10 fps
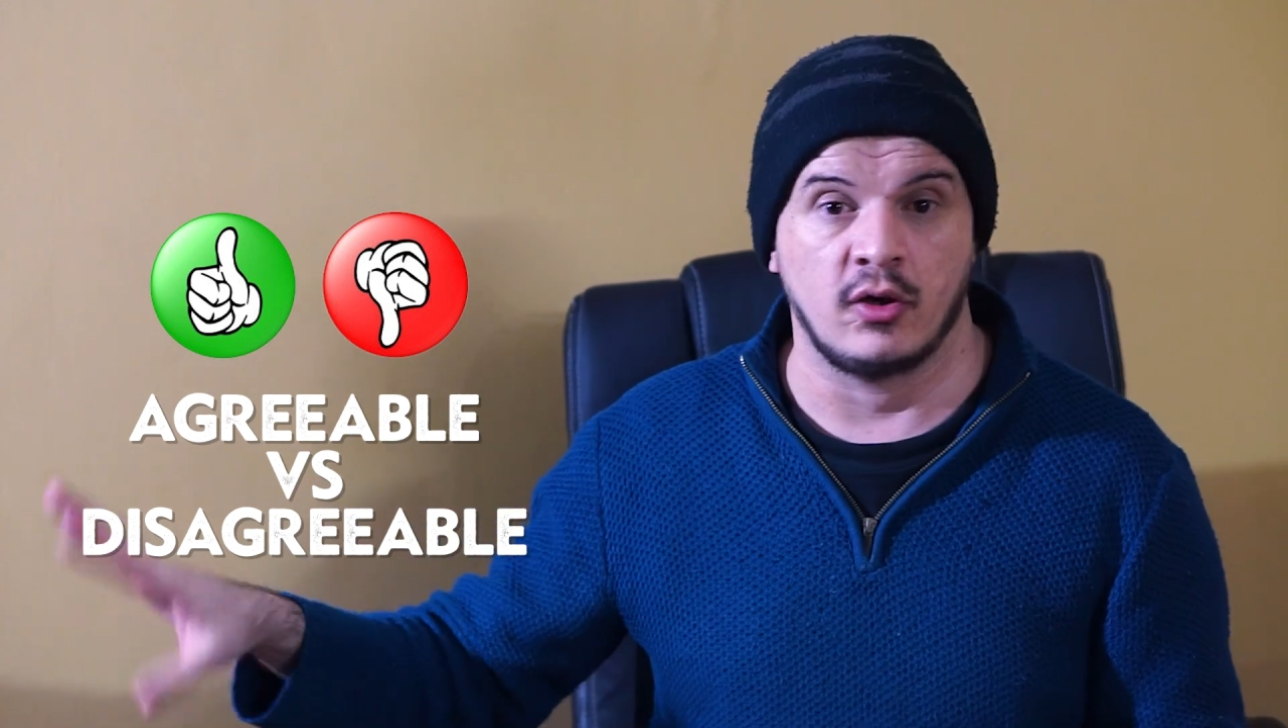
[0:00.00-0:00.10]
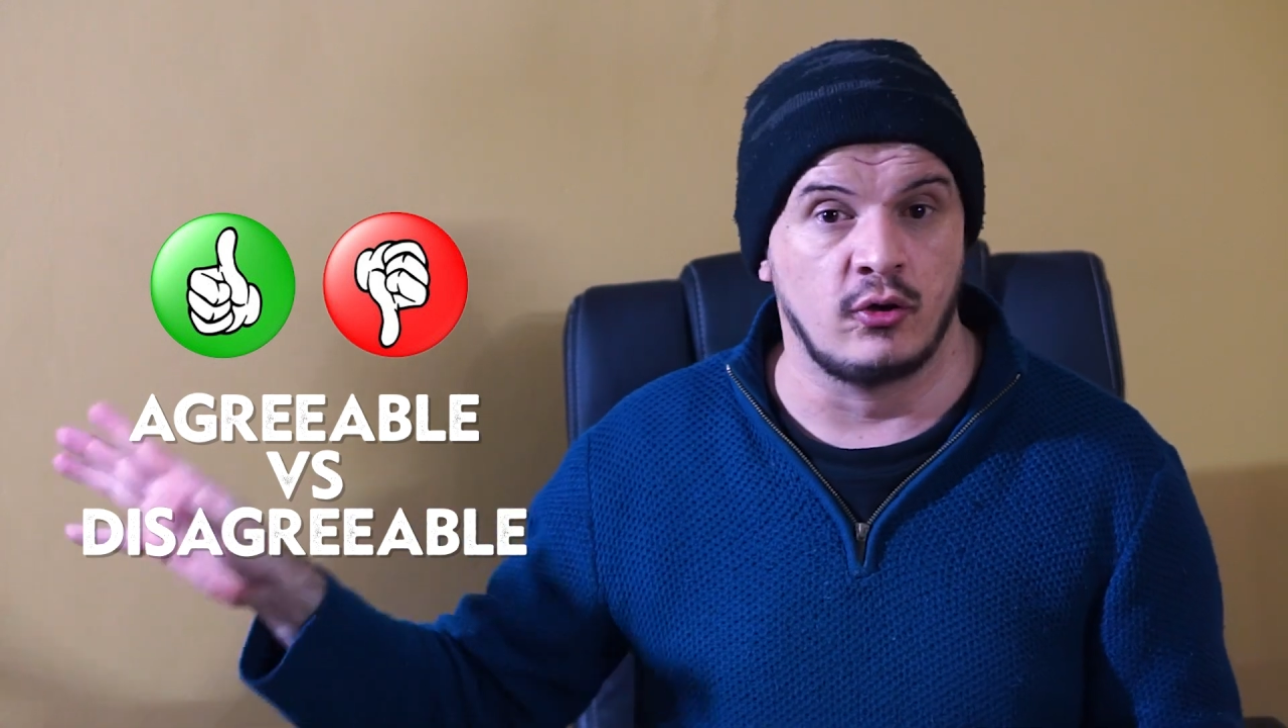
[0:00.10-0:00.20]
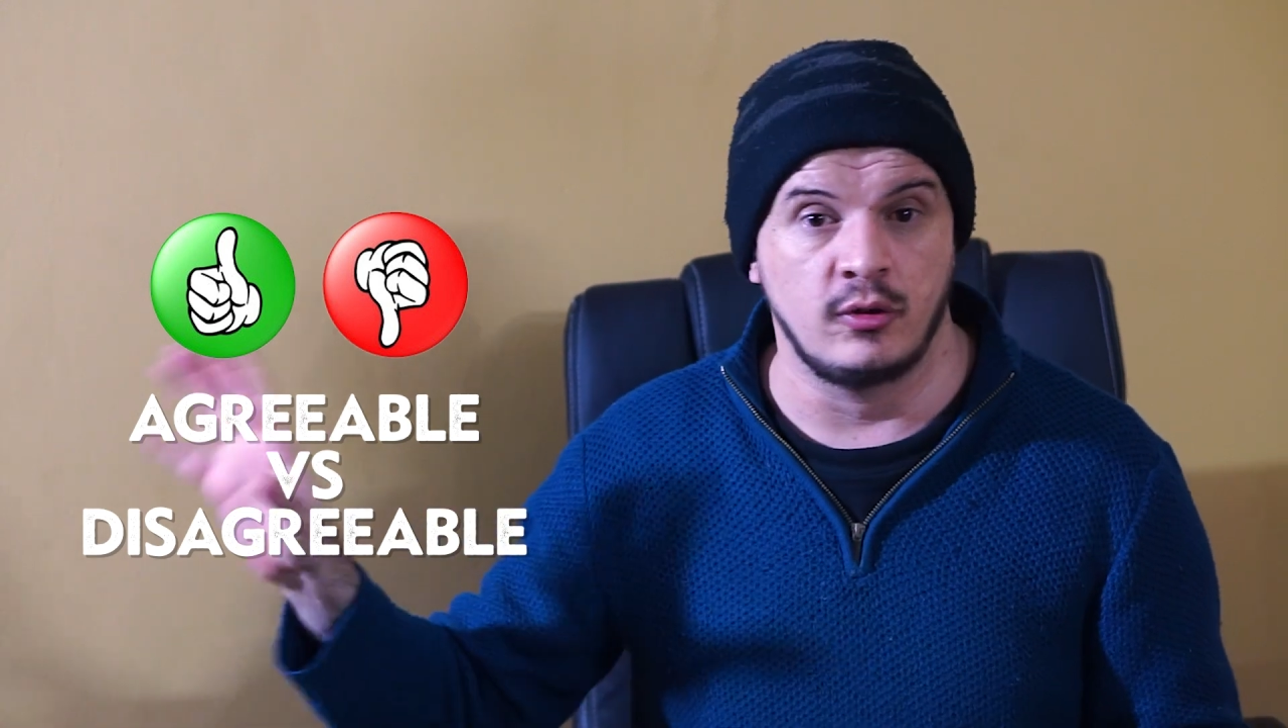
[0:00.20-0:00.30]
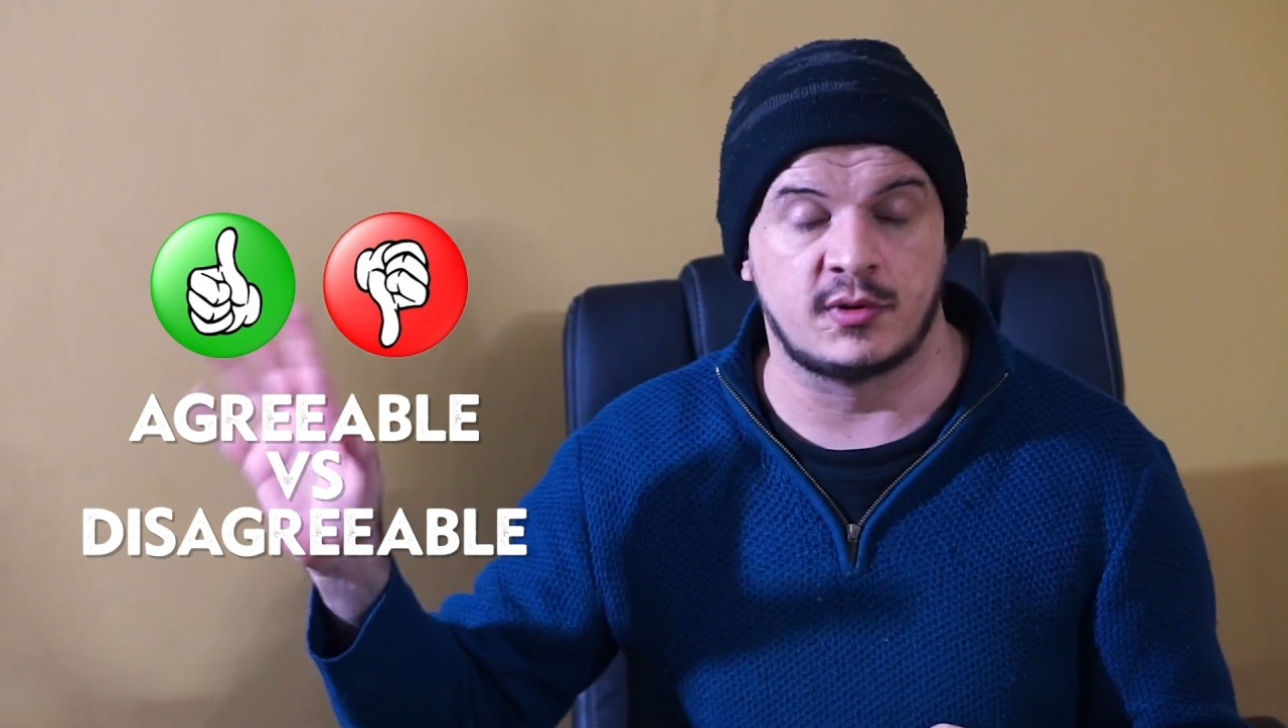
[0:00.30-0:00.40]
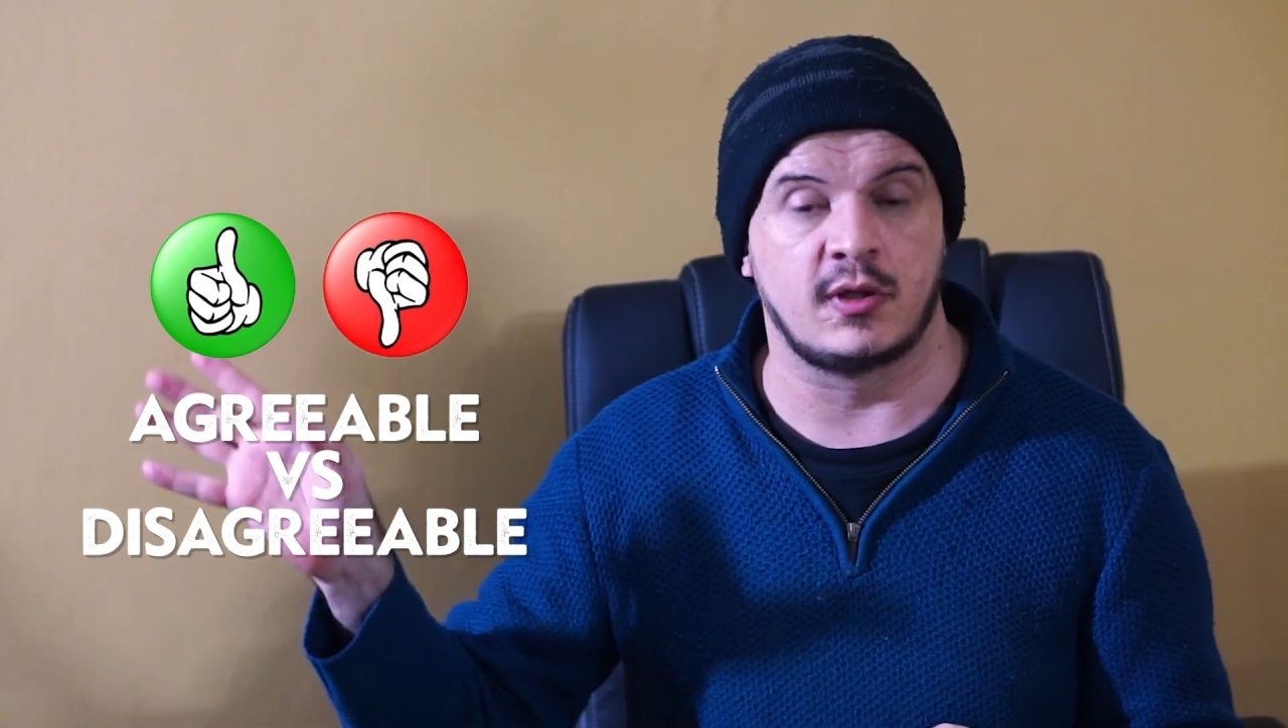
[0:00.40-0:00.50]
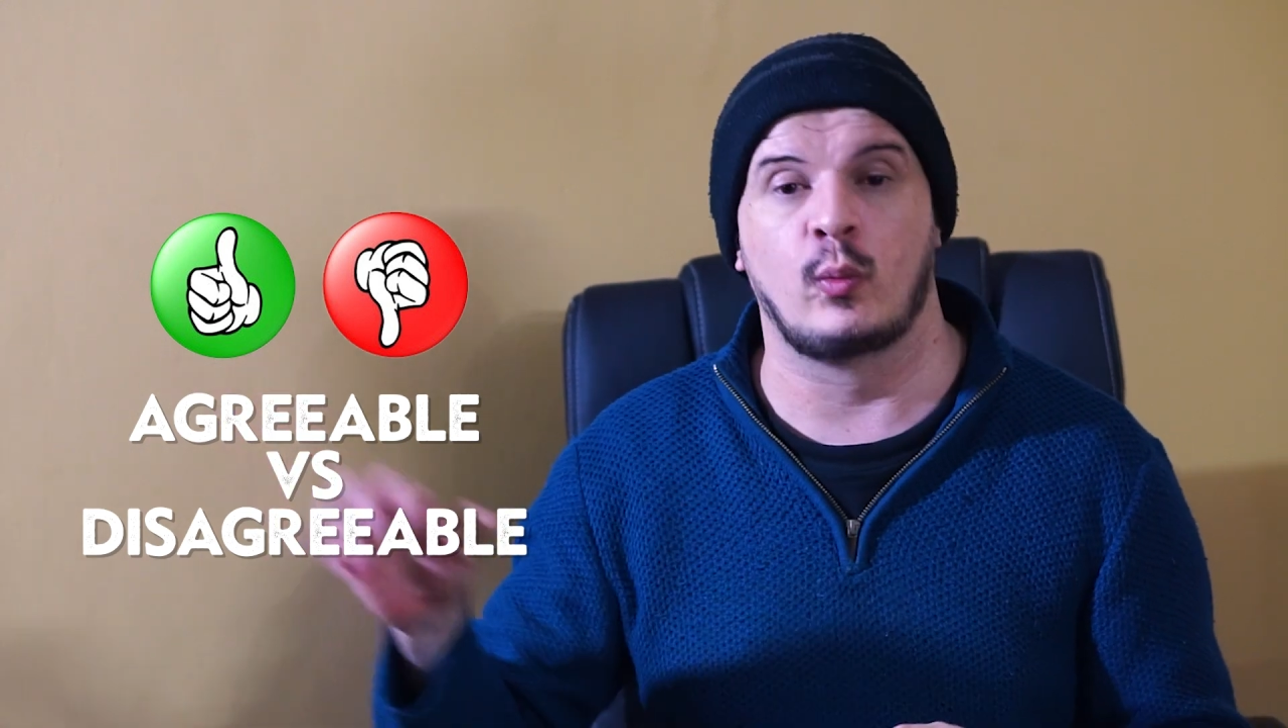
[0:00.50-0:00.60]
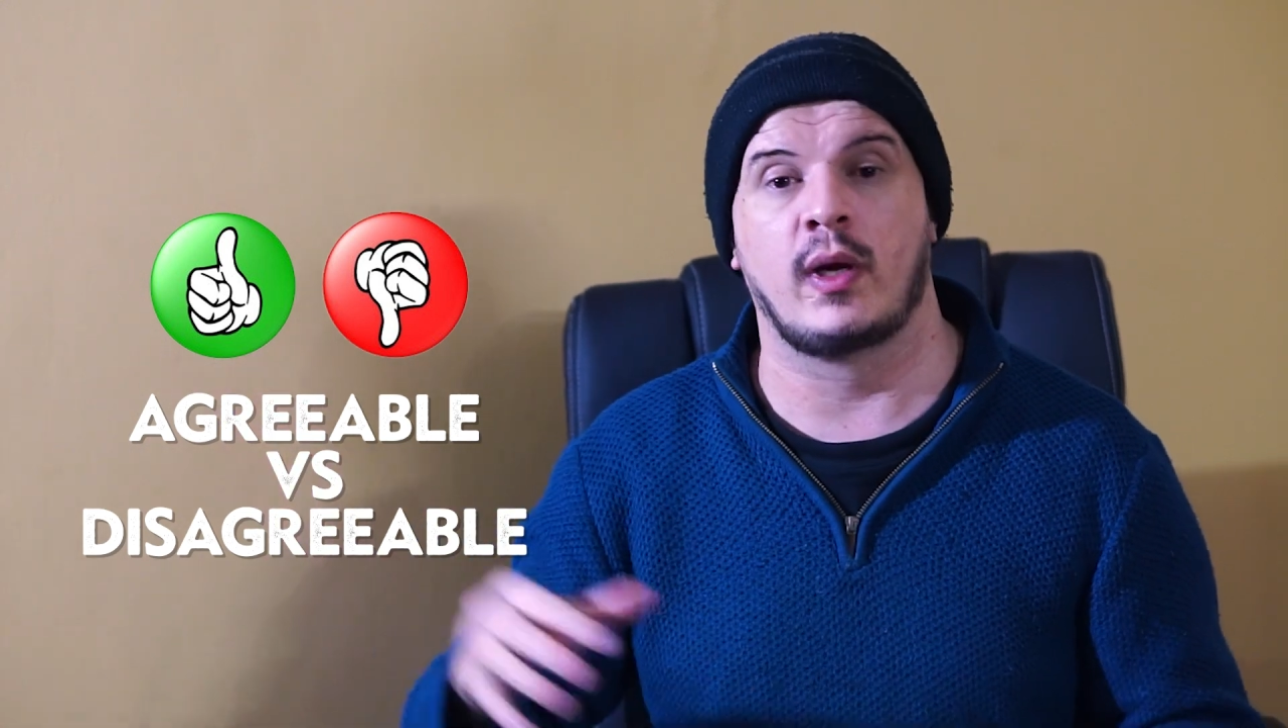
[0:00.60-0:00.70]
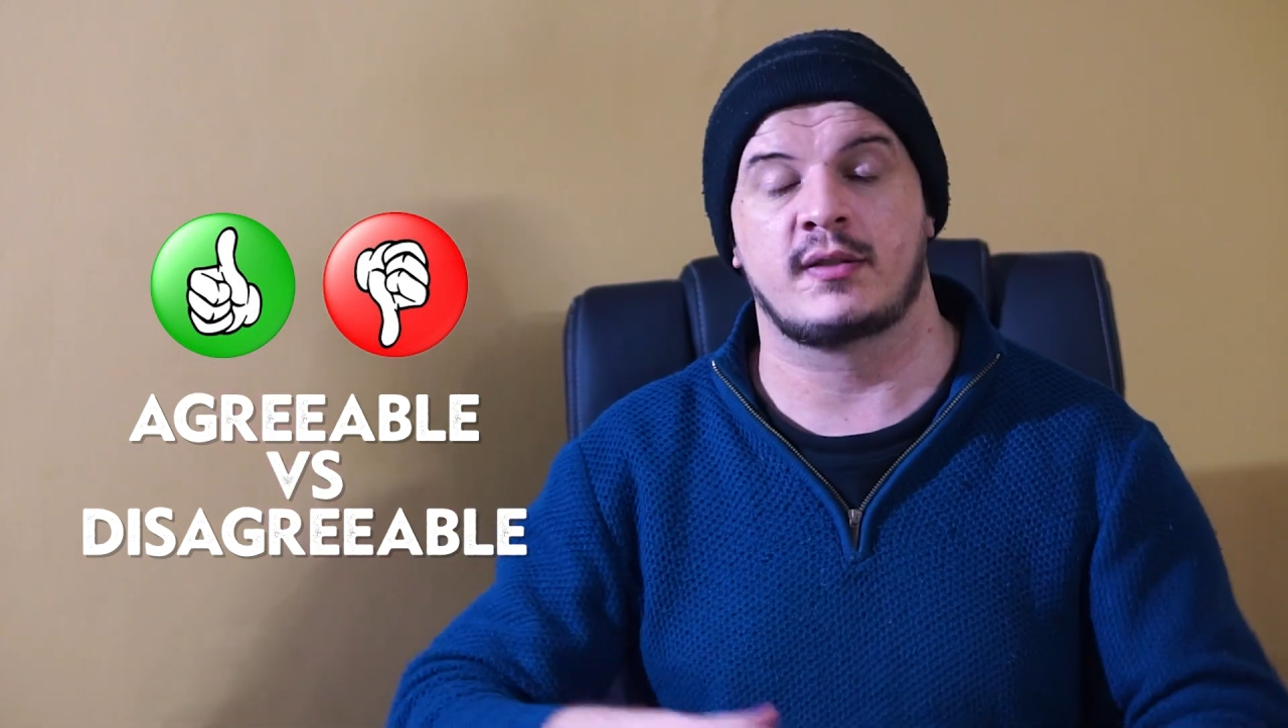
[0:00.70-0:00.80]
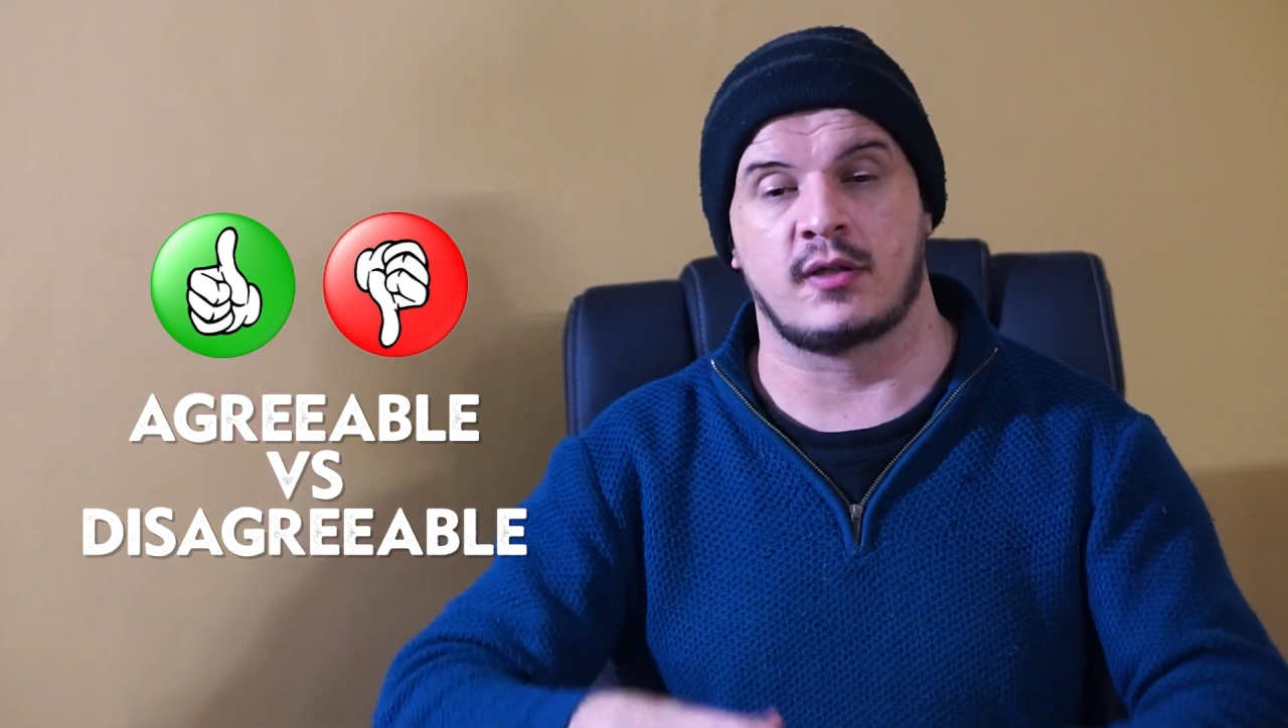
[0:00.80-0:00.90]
a room somewhere,